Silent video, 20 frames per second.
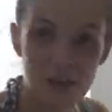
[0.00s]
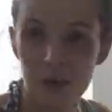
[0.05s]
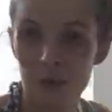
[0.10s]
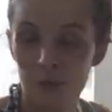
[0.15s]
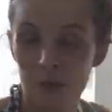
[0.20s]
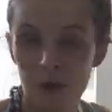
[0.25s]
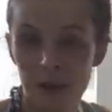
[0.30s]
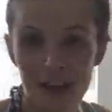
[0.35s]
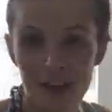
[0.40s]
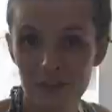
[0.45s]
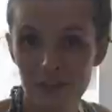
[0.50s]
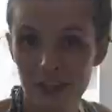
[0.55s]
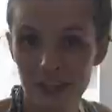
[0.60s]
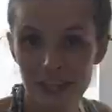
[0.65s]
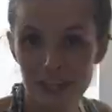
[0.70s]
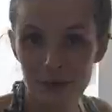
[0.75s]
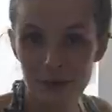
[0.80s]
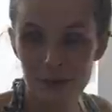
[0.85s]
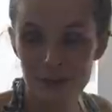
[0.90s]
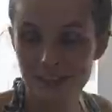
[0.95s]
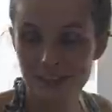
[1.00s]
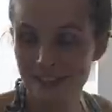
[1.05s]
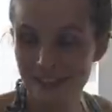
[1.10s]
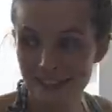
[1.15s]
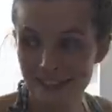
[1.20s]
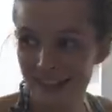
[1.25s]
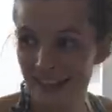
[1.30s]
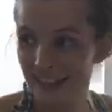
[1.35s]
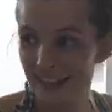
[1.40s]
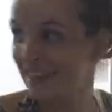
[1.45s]
so whatever he wants
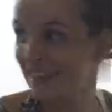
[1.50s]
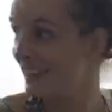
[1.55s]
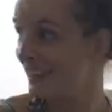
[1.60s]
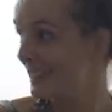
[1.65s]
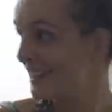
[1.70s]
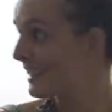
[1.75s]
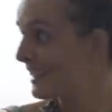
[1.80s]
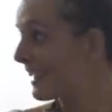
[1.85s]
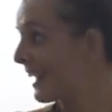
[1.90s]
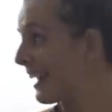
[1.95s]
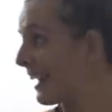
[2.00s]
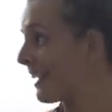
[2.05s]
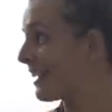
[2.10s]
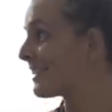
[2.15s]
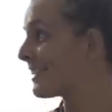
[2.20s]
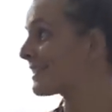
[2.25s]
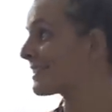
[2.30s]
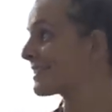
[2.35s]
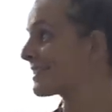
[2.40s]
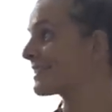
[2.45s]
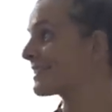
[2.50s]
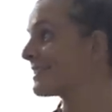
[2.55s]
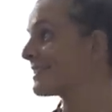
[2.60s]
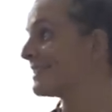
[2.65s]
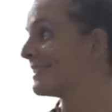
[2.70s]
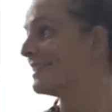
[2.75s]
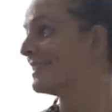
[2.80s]
today, he gets.